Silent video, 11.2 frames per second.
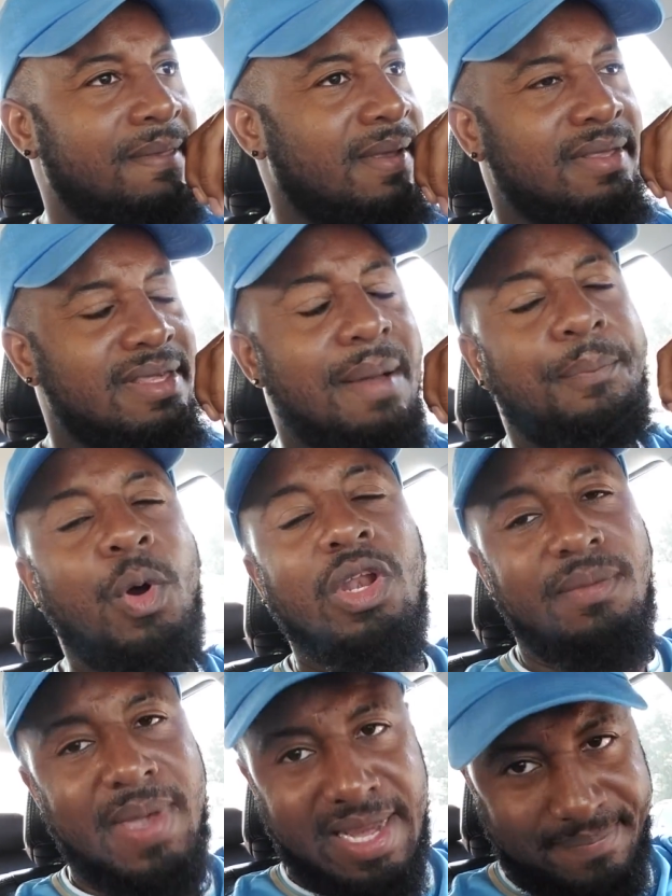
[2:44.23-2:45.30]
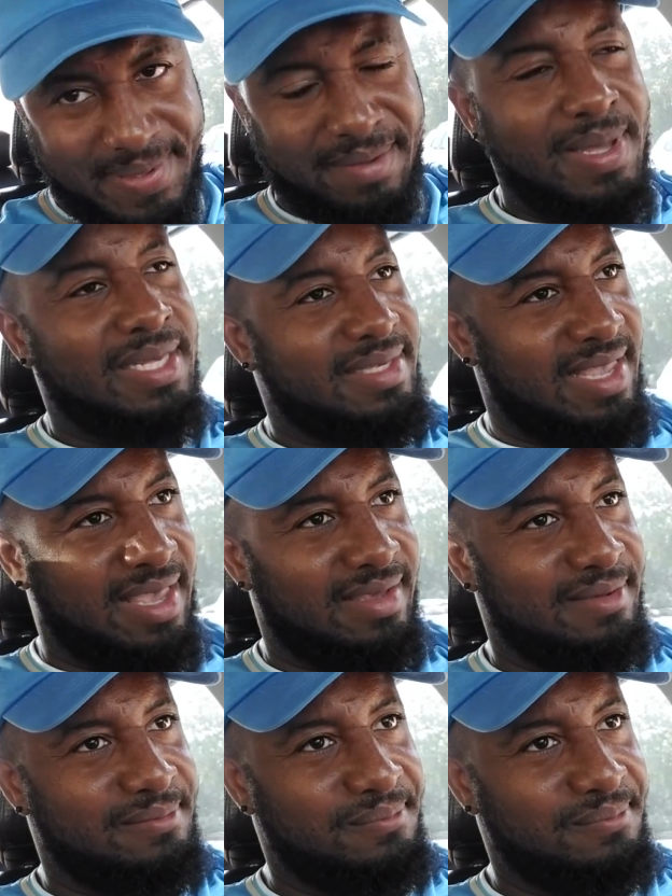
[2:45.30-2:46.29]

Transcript: Sampaoli made a big mistake.